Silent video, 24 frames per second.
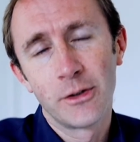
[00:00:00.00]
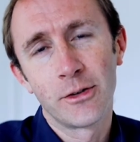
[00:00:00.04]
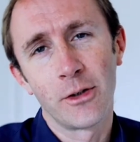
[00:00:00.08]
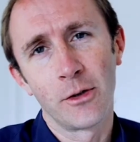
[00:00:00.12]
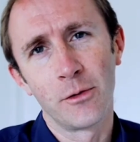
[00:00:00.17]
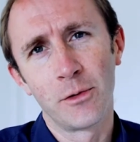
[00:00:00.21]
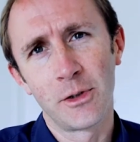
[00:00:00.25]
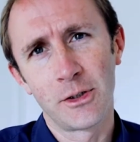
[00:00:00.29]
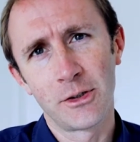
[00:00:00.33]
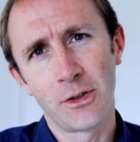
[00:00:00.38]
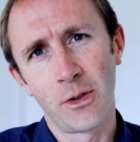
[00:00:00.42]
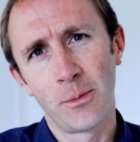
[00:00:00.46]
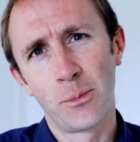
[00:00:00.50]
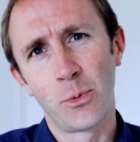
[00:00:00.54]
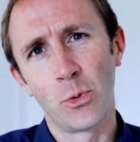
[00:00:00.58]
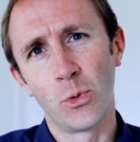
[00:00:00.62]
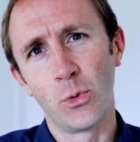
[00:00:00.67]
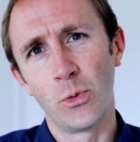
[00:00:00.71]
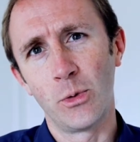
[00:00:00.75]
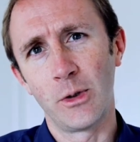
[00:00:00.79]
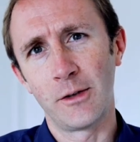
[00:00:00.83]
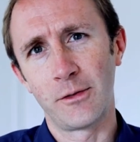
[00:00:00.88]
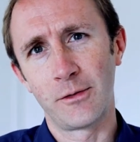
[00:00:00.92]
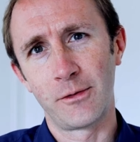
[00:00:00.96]
So for
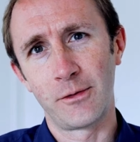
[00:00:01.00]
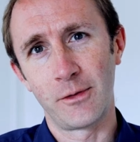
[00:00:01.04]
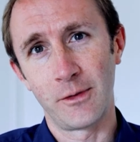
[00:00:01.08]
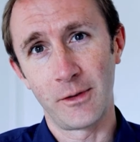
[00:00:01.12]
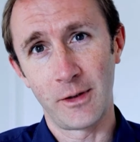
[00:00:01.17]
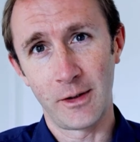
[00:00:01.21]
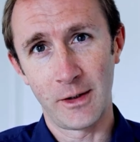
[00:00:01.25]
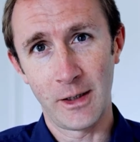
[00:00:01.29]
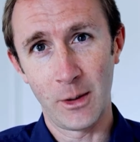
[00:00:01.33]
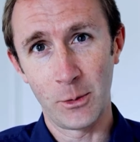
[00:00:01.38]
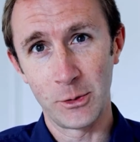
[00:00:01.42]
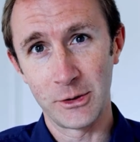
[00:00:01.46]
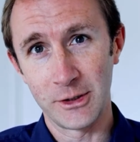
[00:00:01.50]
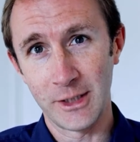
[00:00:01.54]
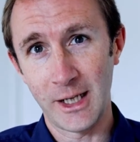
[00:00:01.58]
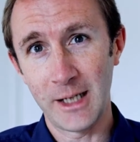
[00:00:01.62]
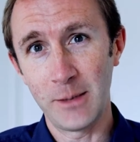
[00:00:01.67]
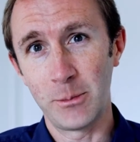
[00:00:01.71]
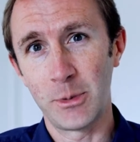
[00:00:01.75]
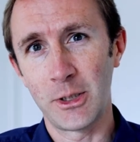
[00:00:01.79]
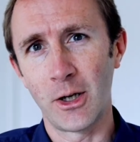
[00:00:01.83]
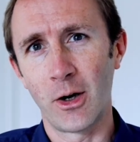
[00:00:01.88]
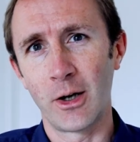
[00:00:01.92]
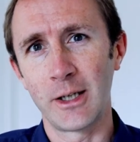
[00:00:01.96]
example, if there was an
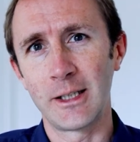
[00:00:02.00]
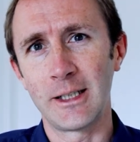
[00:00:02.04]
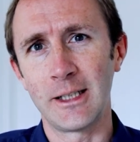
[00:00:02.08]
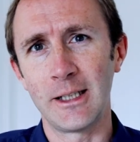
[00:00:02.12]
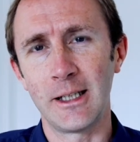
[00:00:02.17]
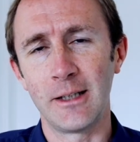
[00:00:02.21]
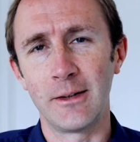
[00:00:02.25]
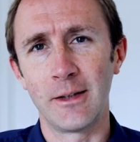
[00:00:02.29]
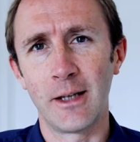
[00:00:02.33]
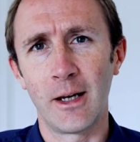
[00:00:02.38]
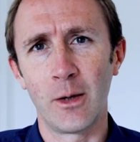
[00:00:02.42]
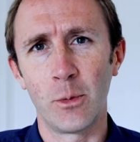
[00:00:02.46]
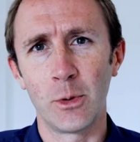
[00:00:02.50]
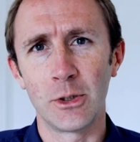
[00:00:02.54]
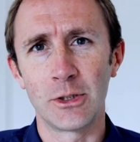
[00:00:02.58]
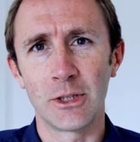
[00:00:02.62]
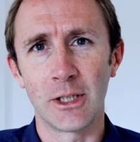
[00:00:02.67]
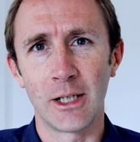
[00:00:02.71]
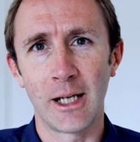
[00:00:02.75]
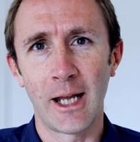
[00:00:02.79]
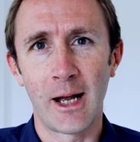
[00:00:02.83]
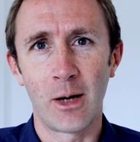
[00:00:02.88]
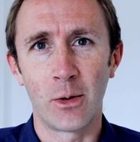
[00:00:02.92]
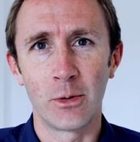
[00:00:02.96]
API key in there which
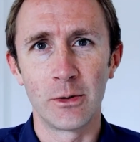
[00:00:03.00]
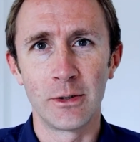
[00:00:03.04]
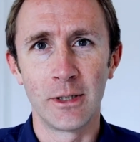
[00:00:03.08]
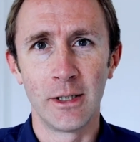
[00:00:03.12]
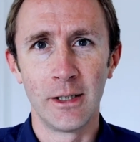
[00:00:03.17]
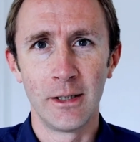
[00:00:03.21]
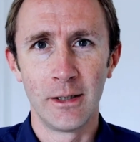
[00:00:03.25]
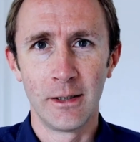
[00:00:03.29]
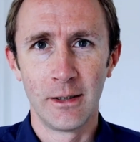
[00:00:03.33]
allowed